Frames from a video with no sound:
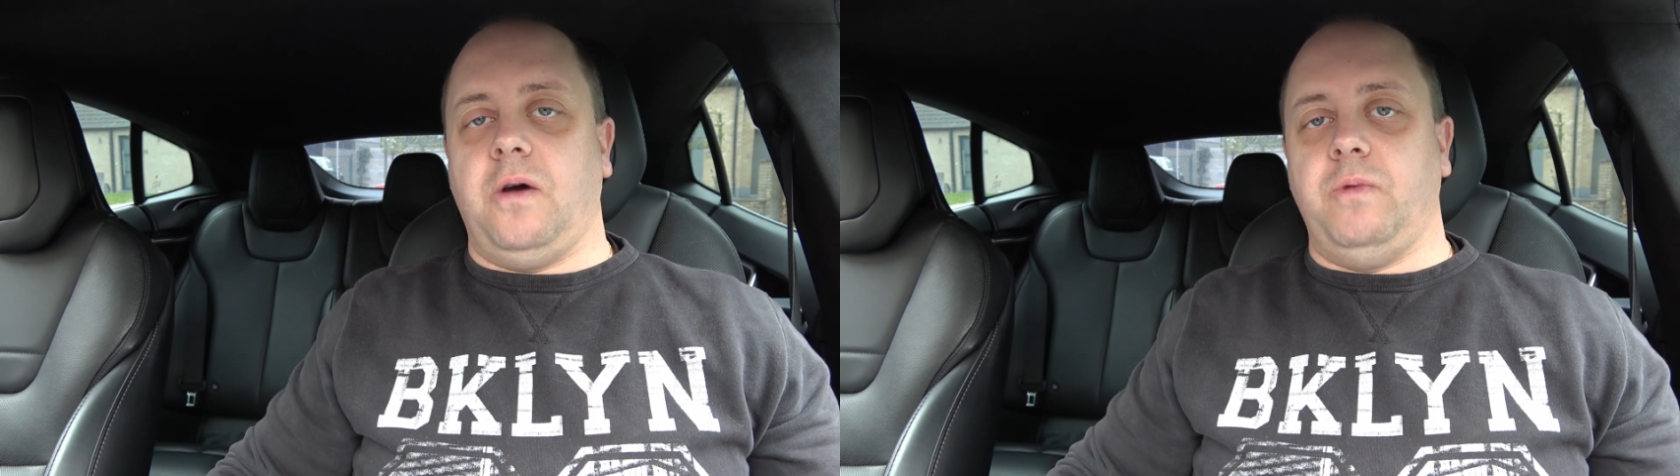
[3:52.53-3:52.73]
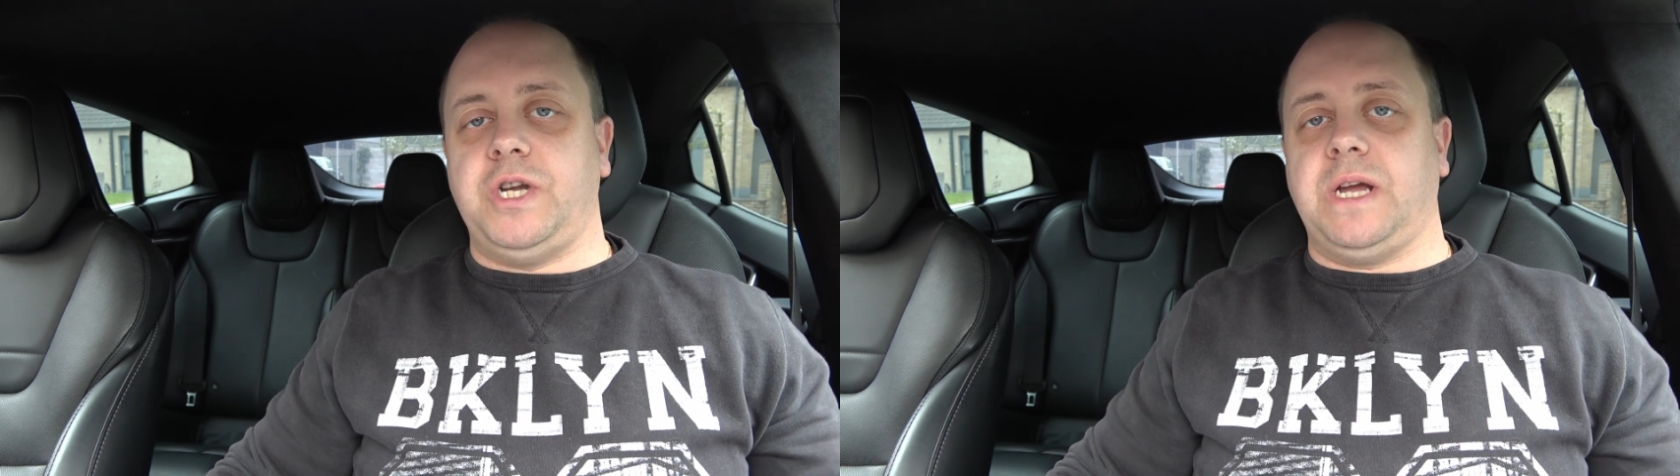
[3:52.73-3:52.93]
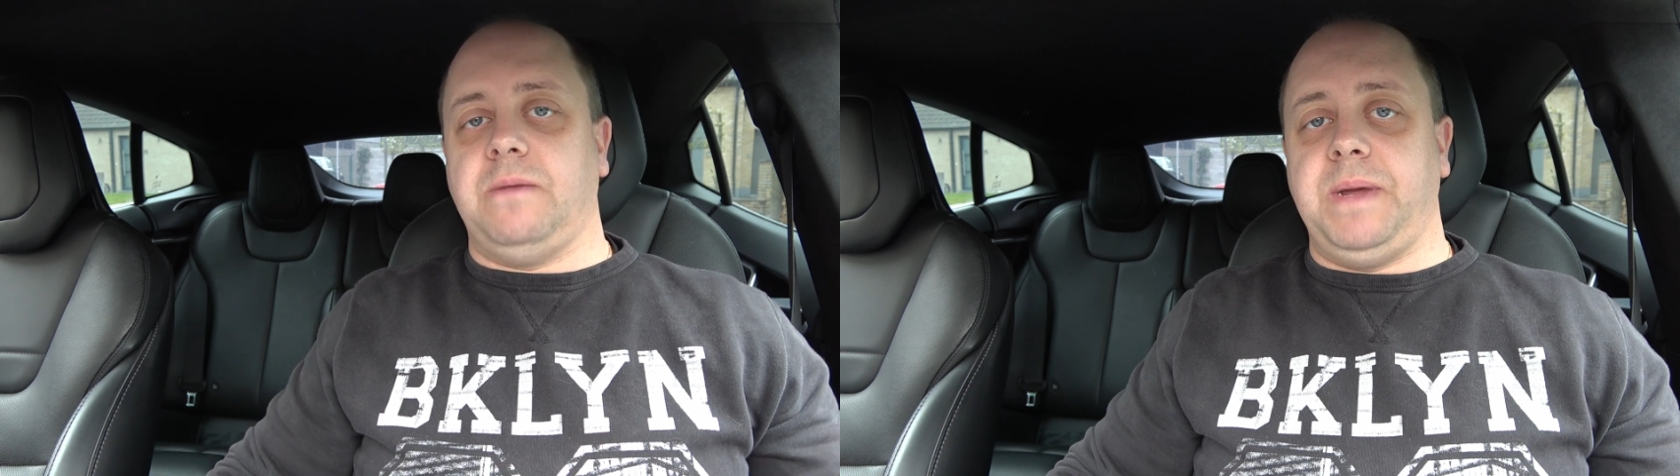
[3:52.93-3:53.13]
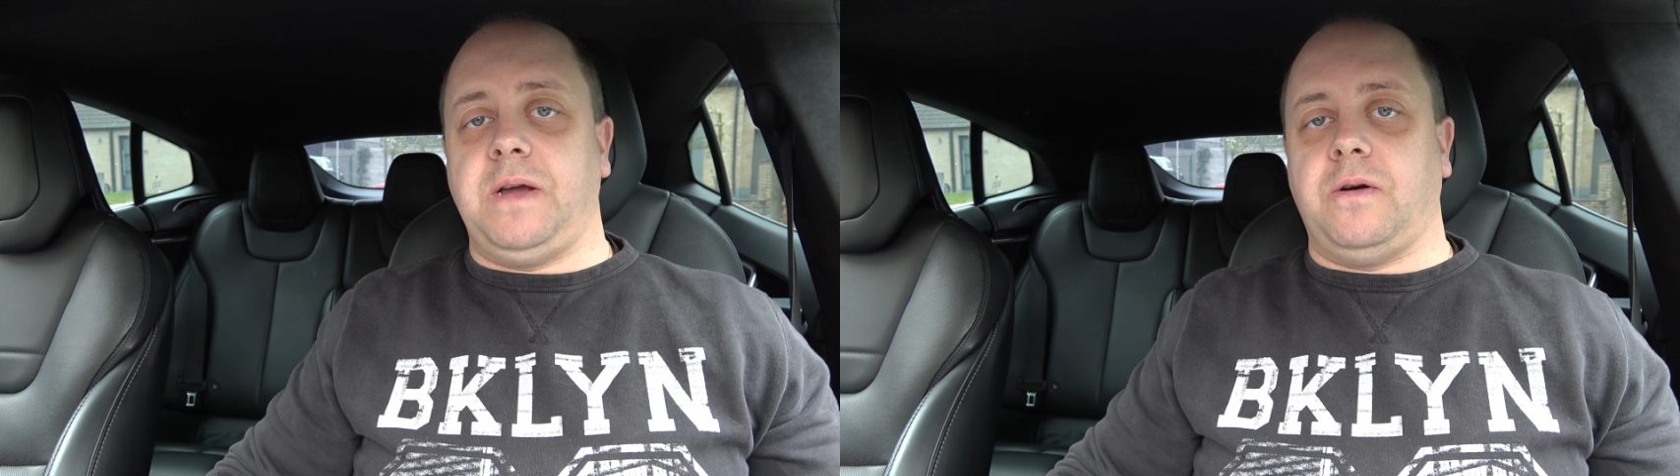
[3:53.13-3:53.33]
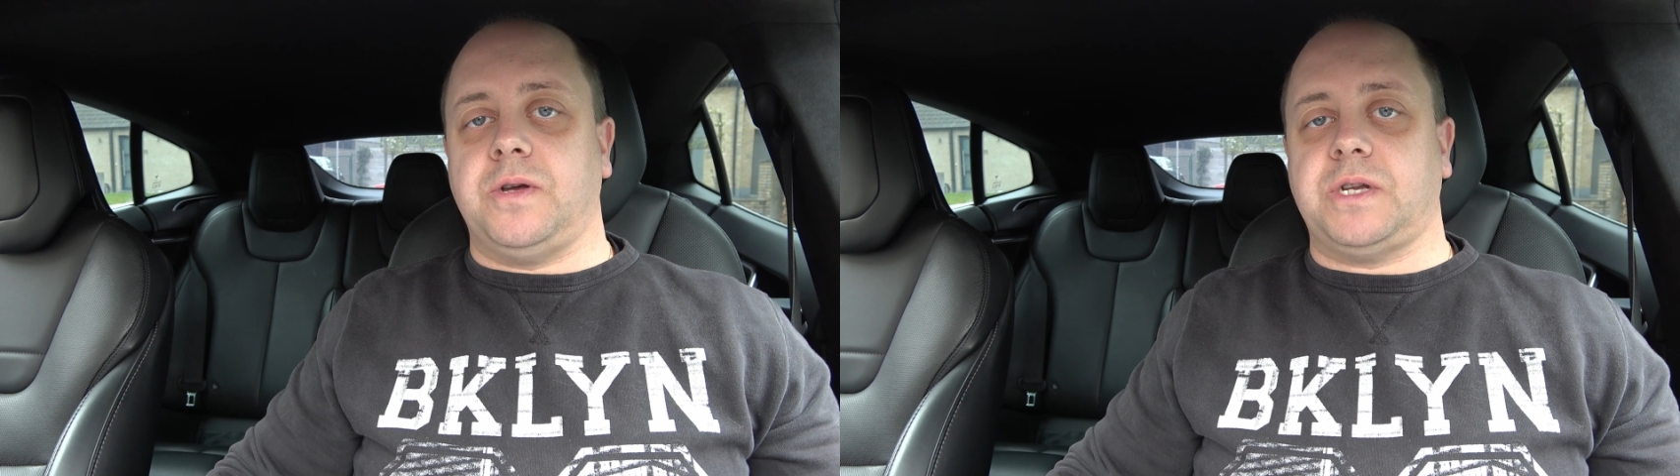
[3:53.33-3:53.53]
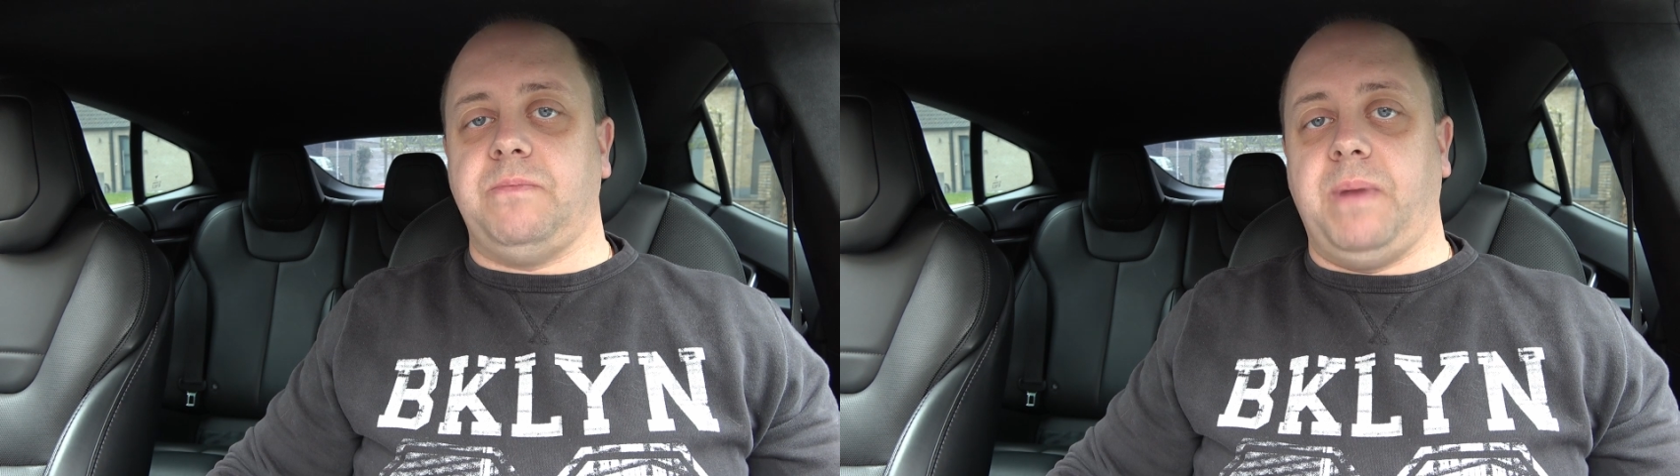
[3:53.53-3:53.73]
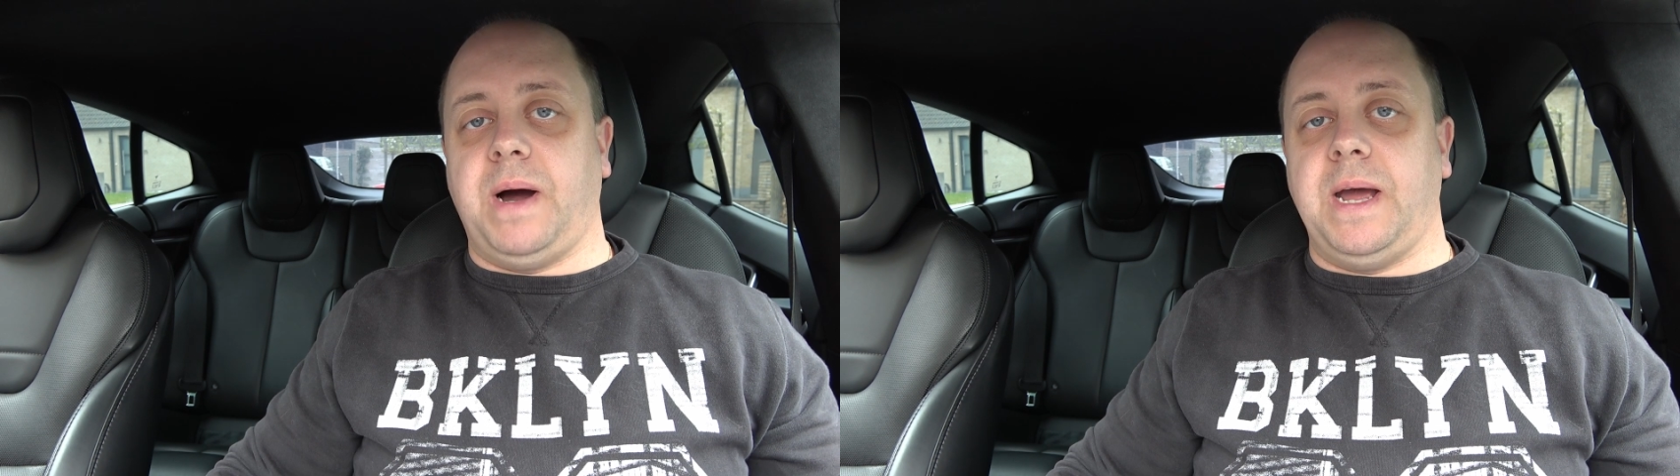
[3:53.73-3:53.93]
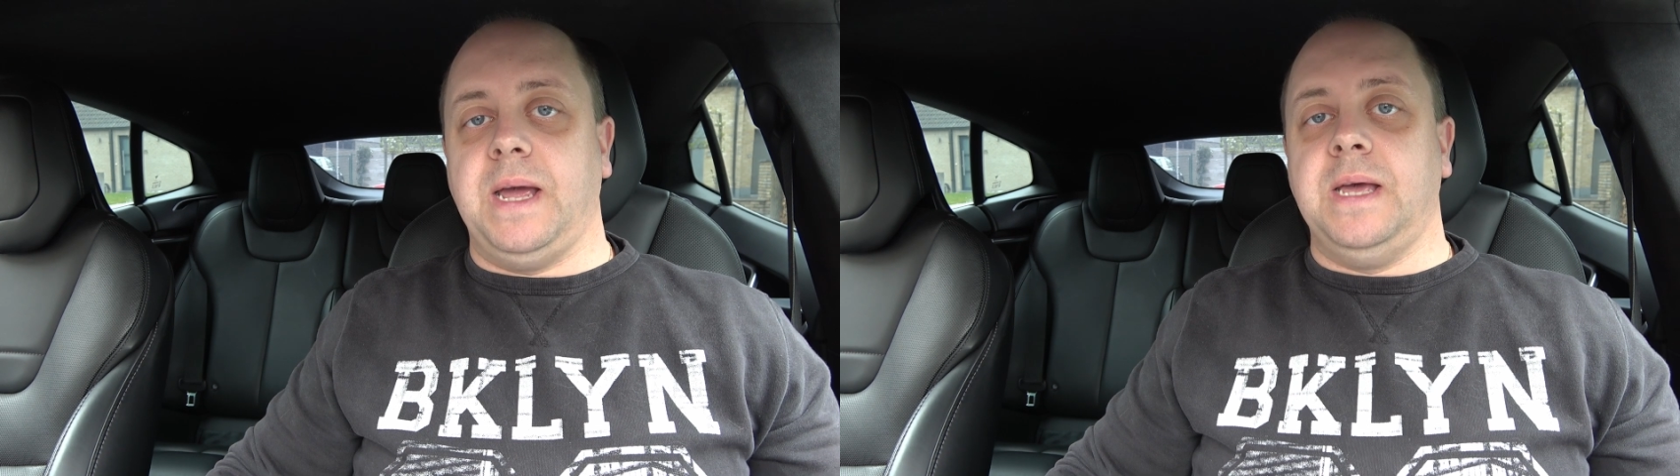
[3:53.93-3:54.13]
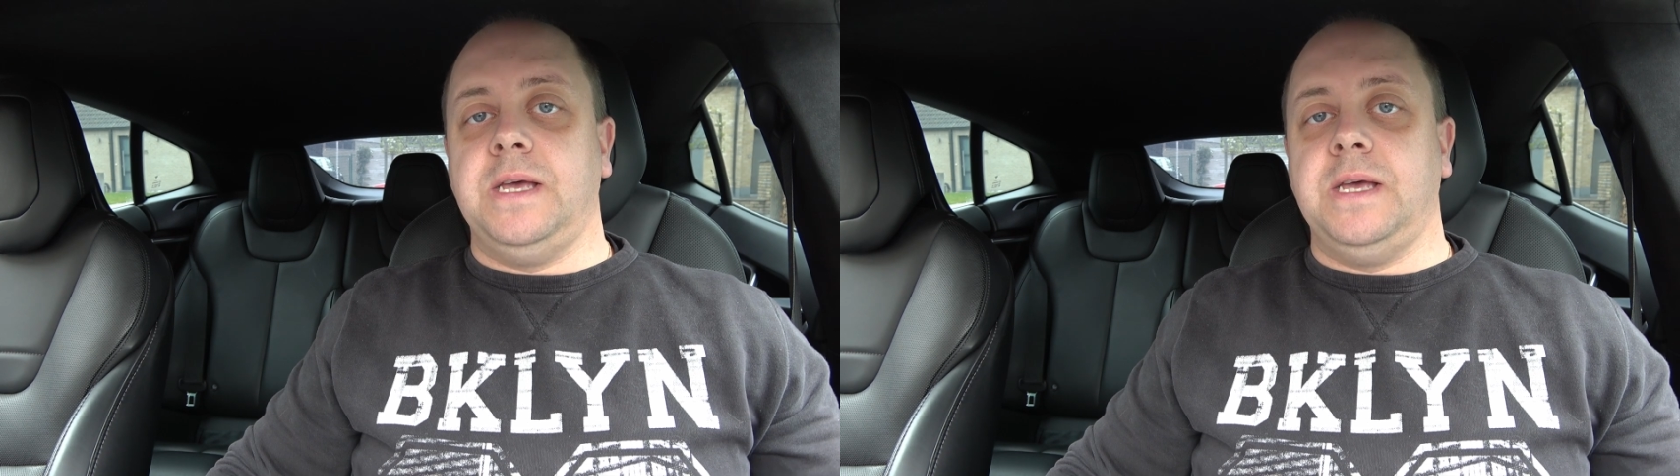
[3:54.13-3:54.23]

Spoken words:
which can be caused by